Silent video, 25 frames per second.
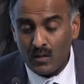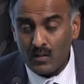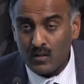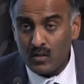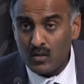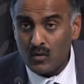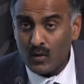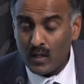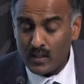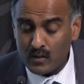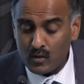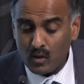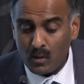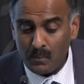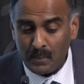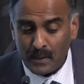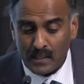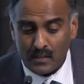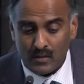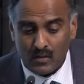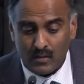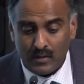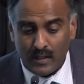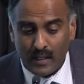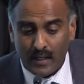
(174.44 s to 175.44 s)
to our topic
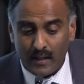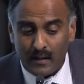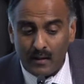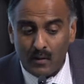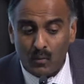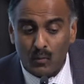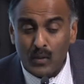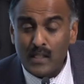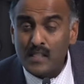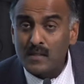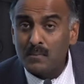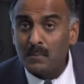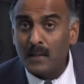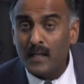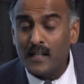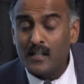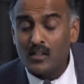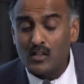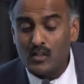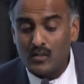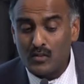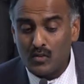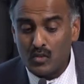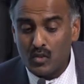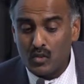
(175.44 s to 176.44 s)
today, which
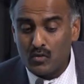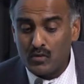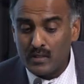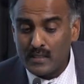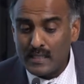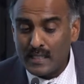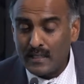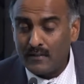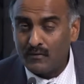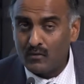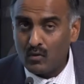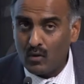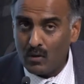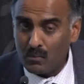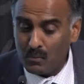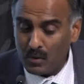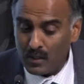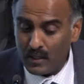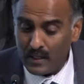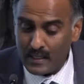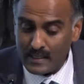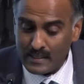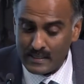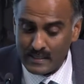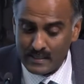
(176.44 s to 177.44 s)
patients should receive
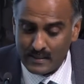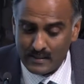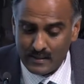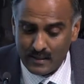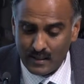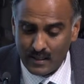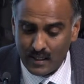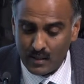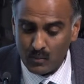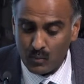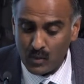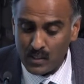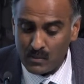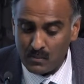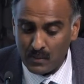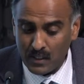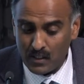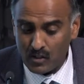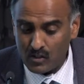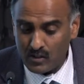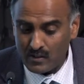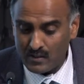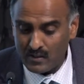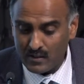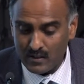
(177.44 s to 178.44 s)
thrombolysis and which
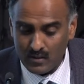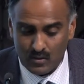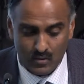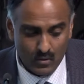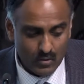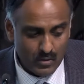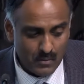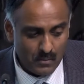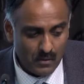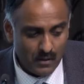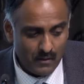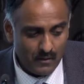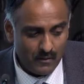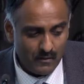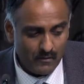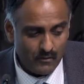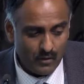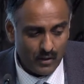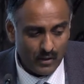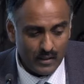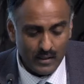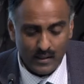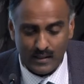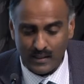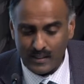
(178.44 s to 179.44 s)
patients are suitable for
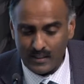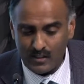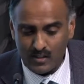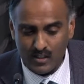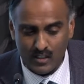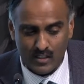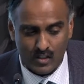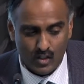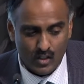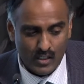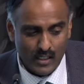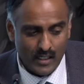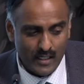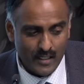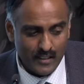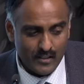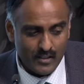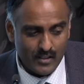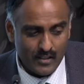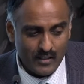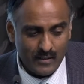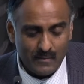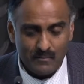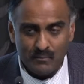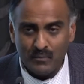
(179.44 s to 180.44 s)
early
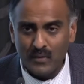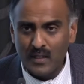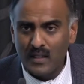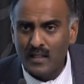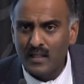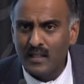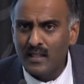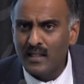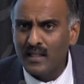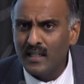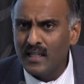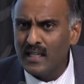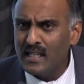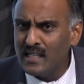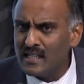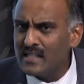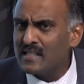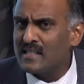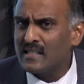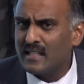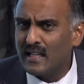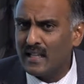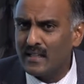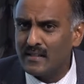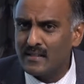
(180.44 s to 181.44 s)
discharge? In a
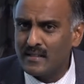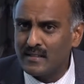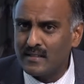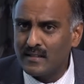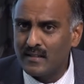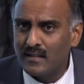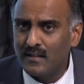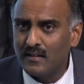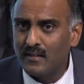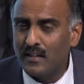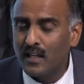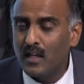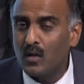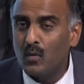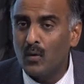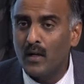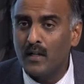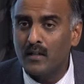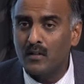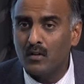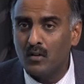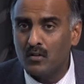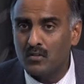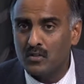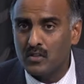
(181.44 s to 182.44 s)
sense, they're
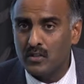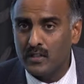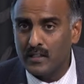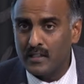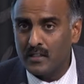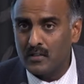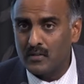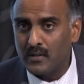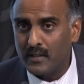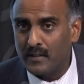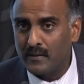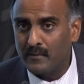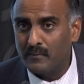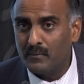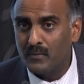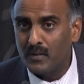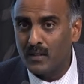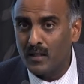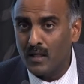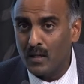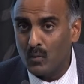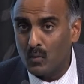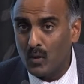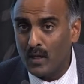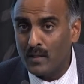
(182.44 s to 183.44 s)
quite contradictory.
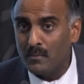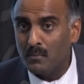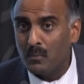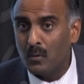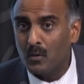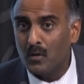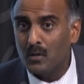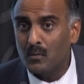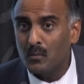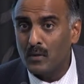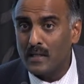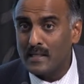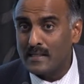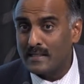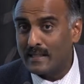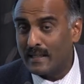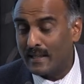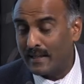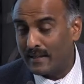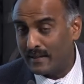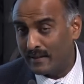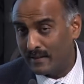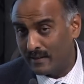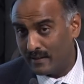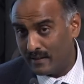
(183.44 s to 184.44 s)
At one point, we're
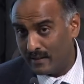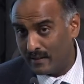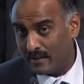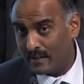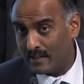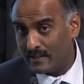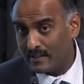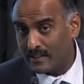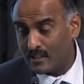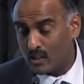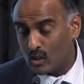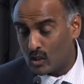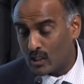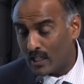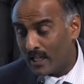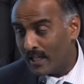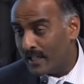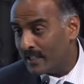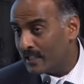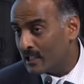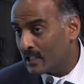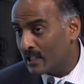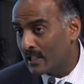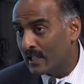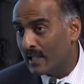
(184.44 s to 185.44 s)
saying early
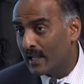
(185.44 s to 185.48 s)
discharge,